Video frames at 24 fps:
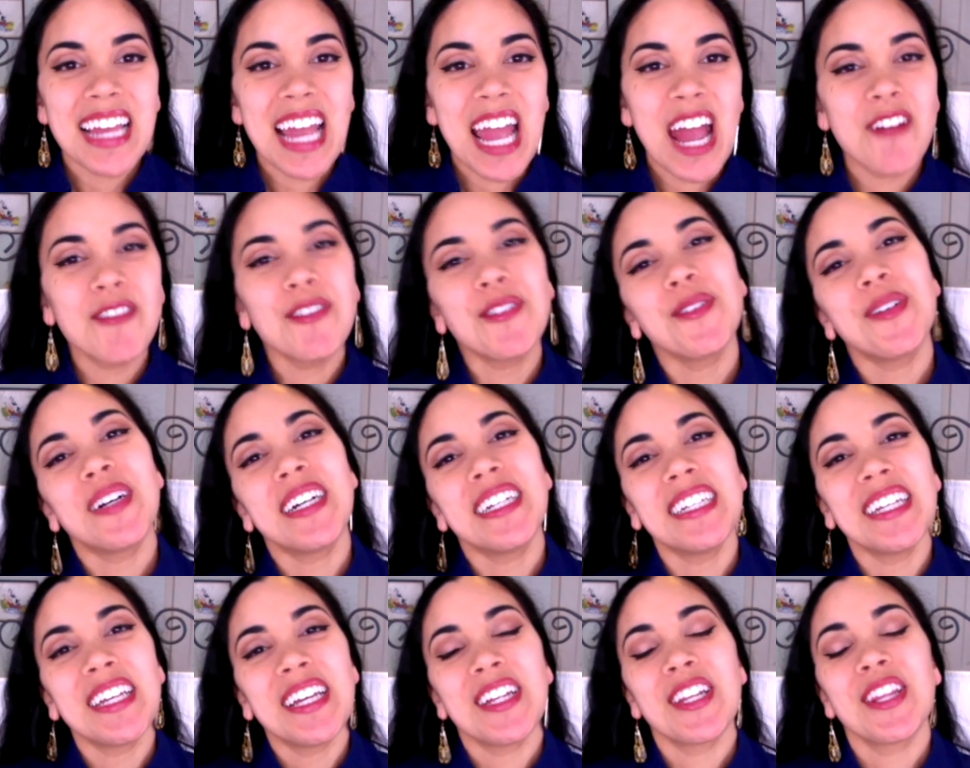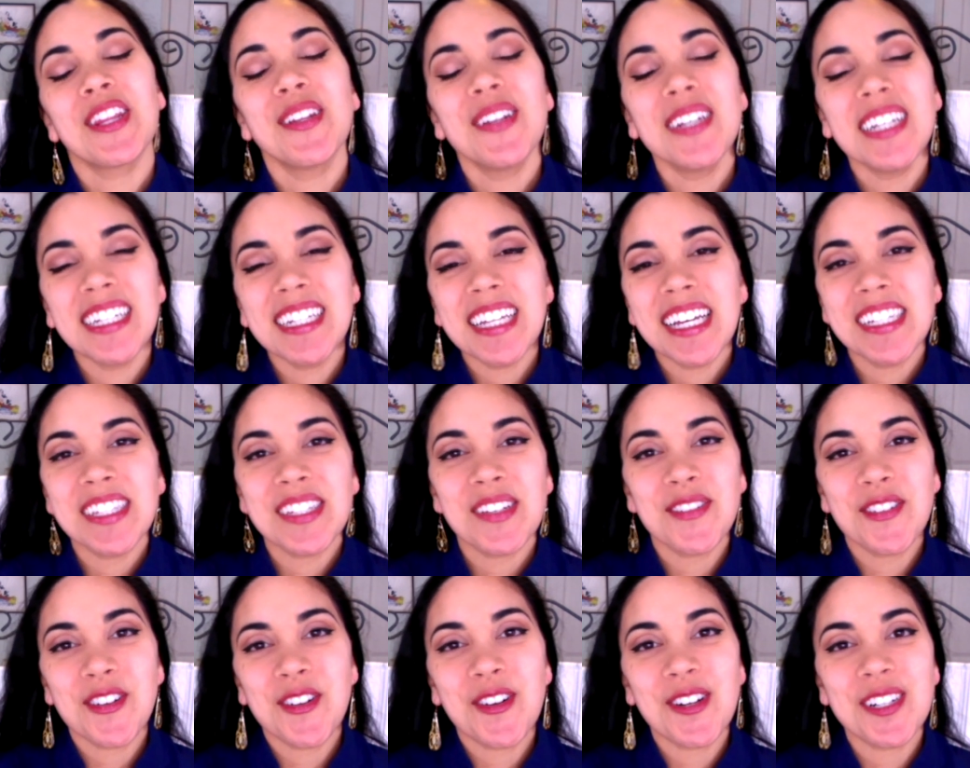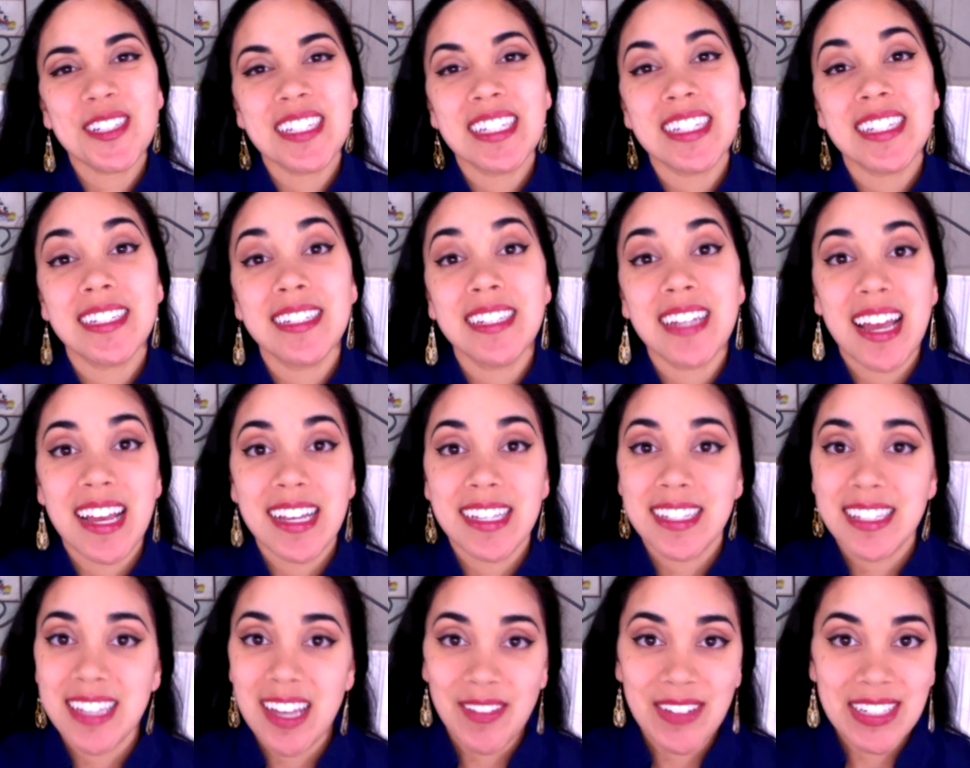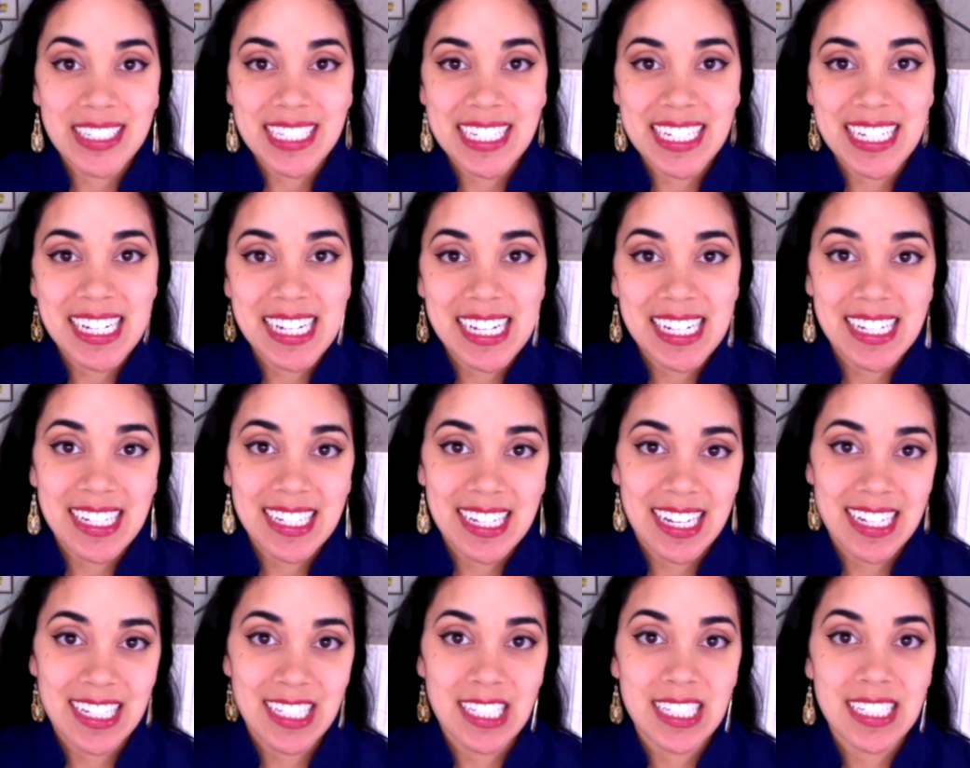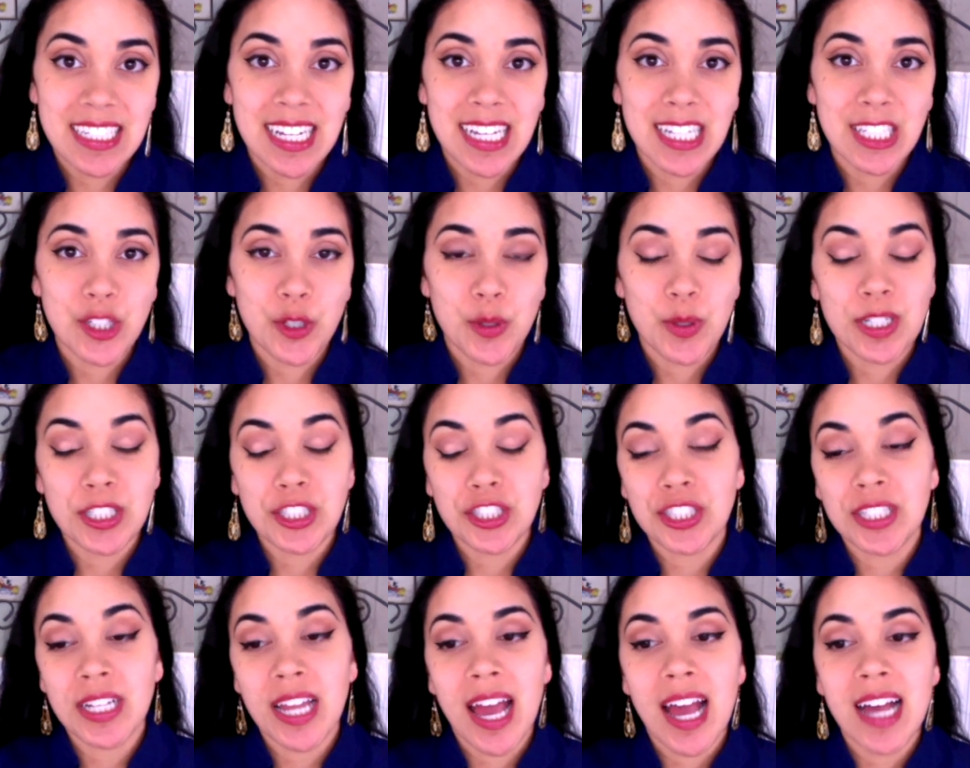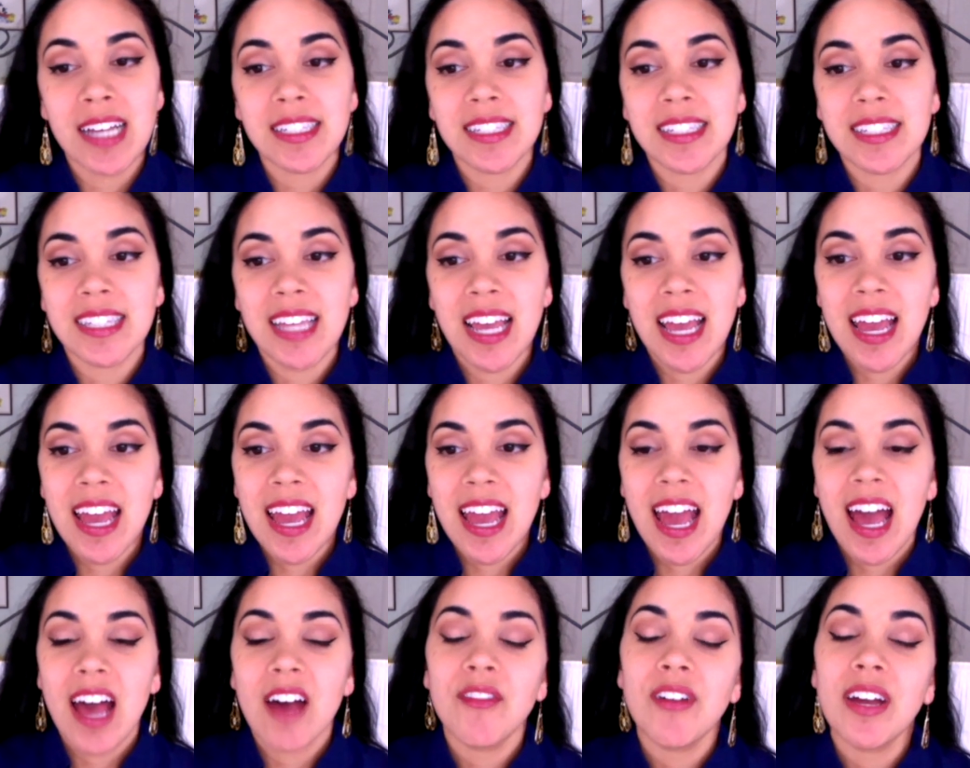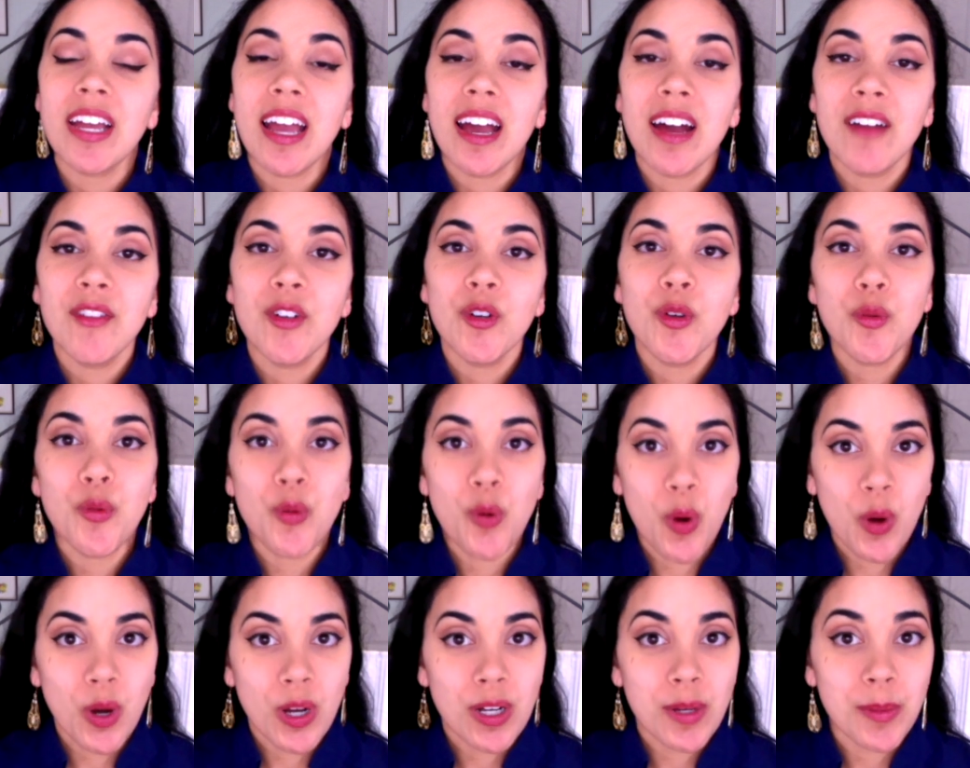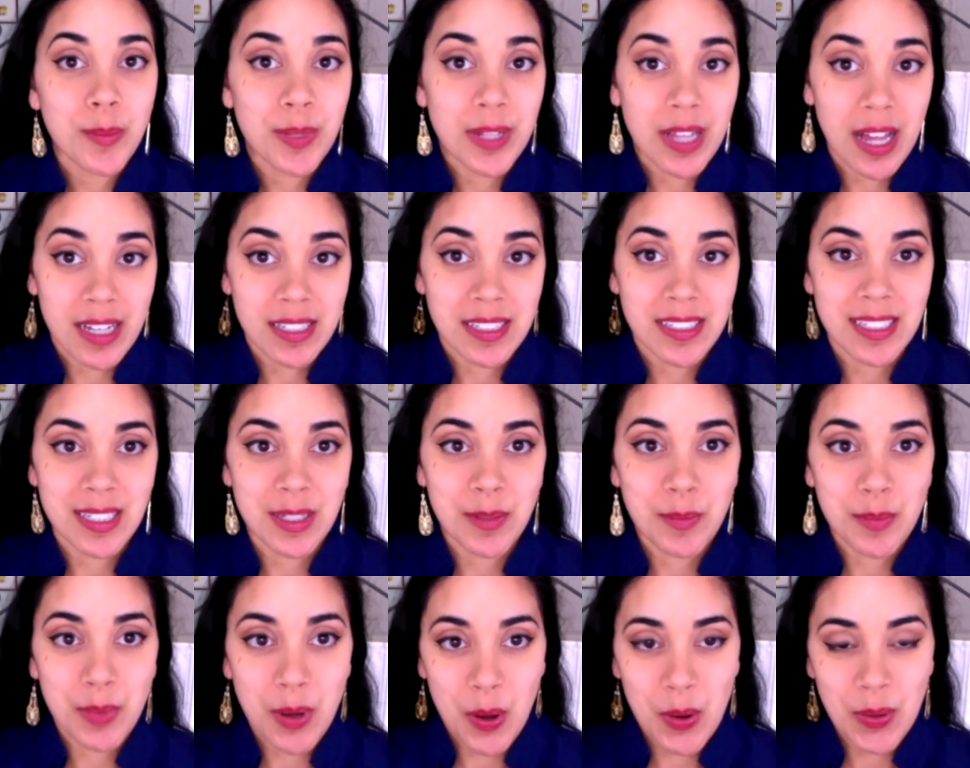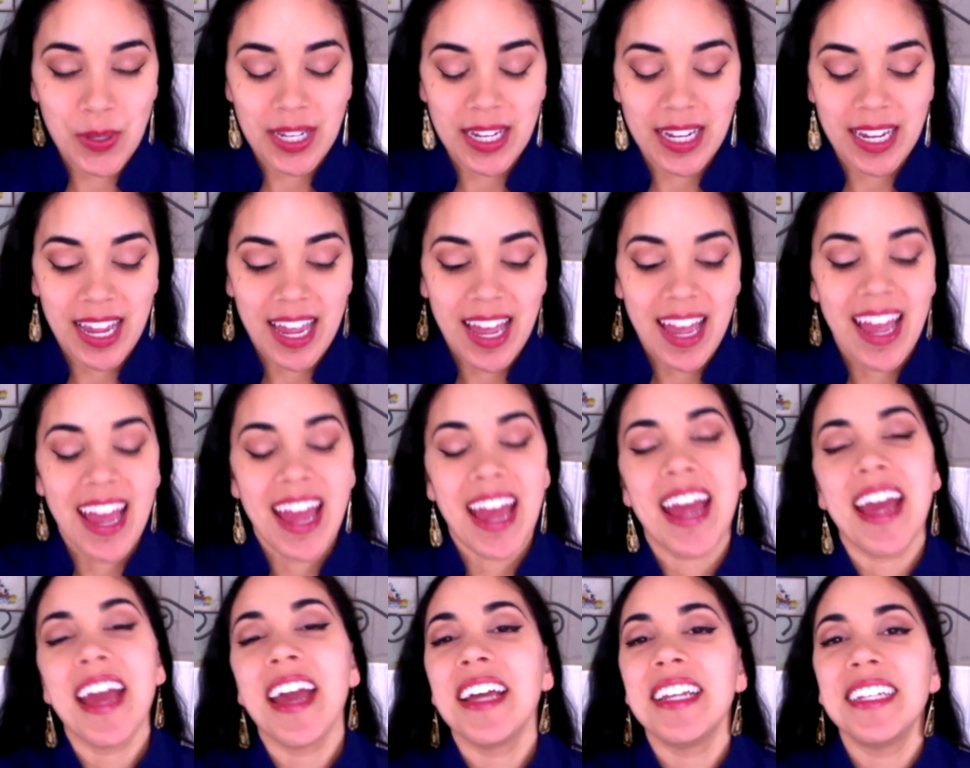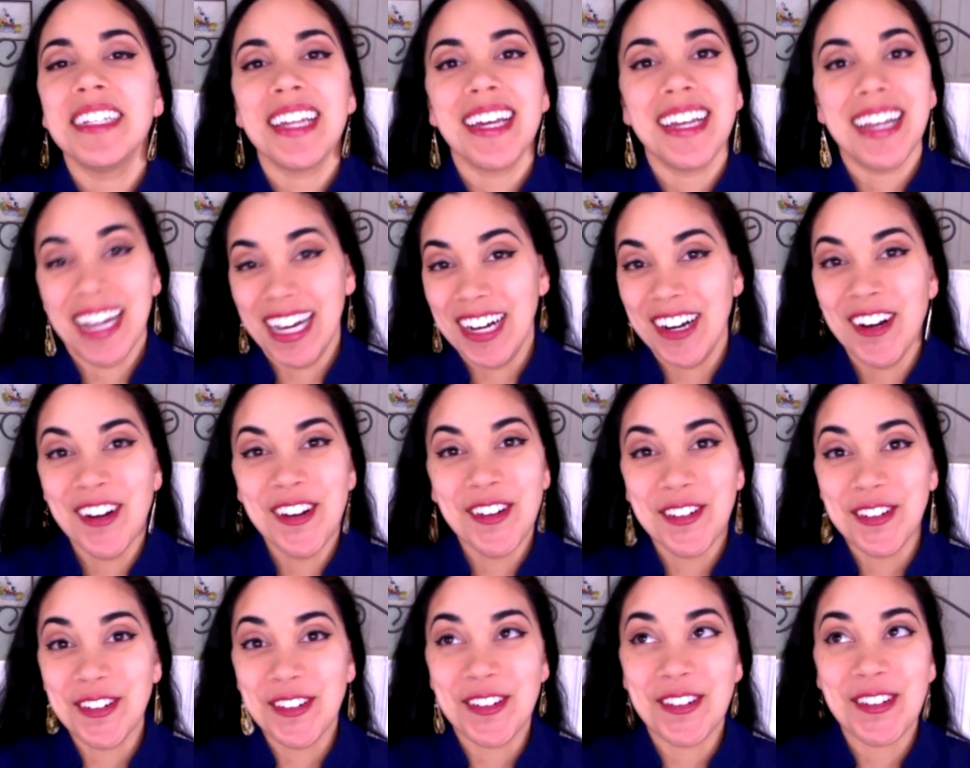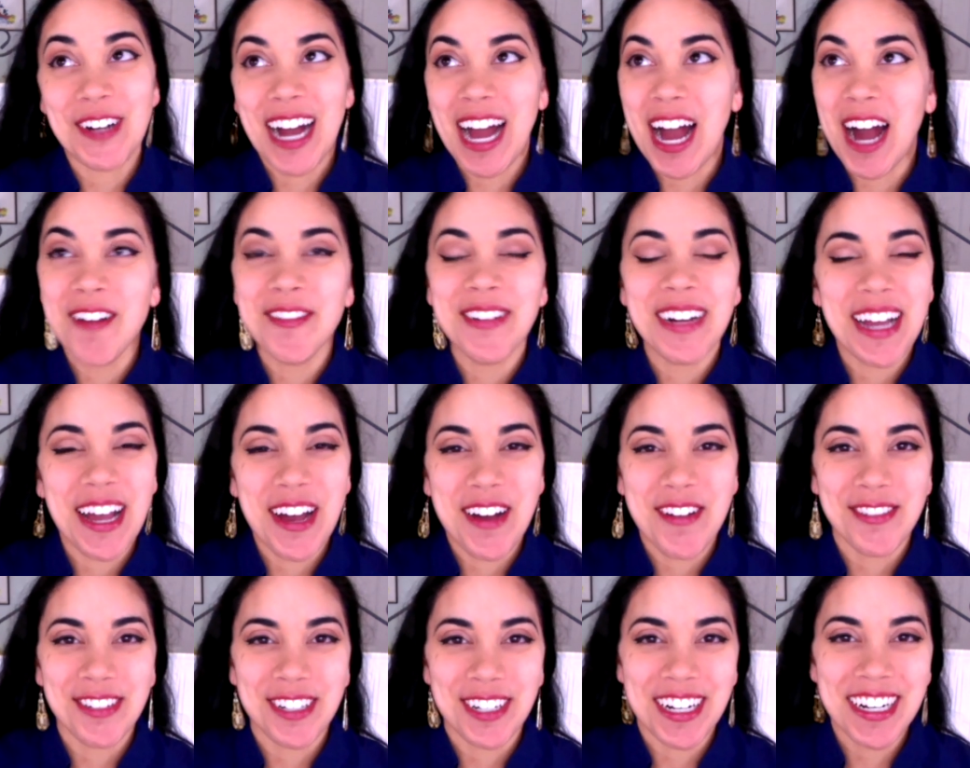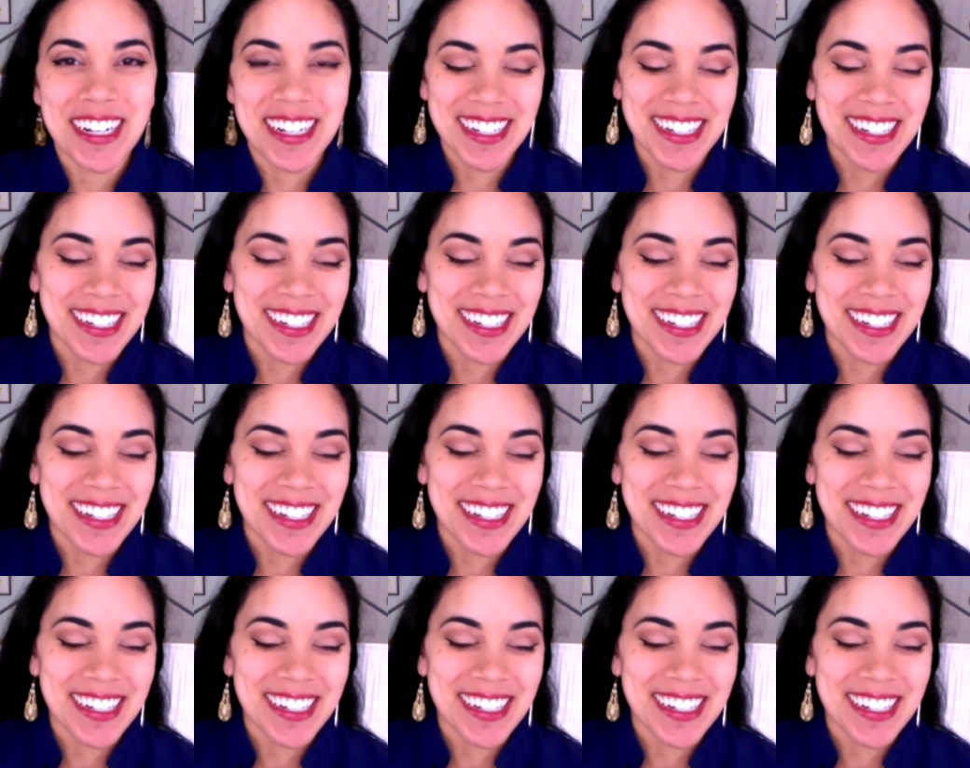everyone, 30 Days of Corsets, day 17. And today's question asks, have I ever worn plastic boning? And oh, have I ever.